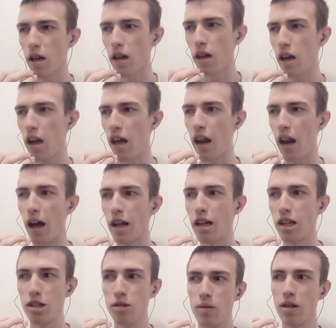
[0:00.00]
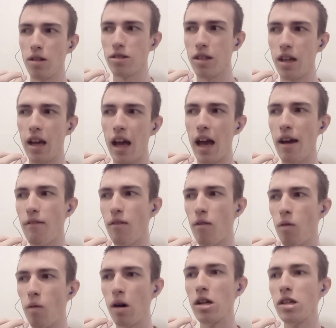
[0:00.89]
And I just want to say I
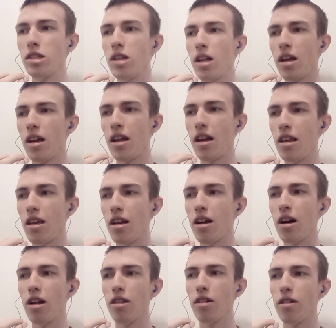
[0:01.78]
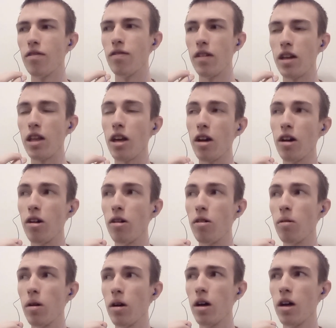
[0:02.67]
haven't watched any other video
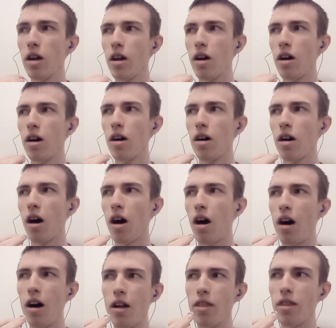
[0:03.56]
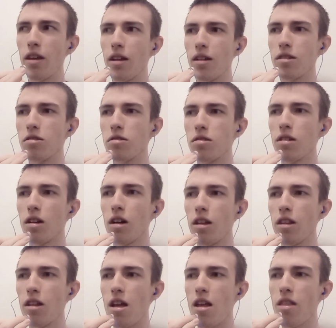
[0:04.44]
on this
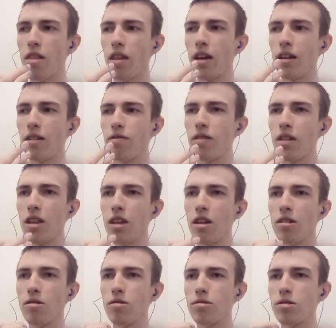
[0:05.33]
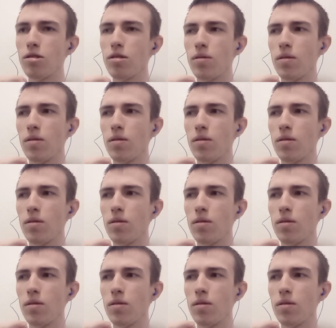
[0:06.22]
other than like videos.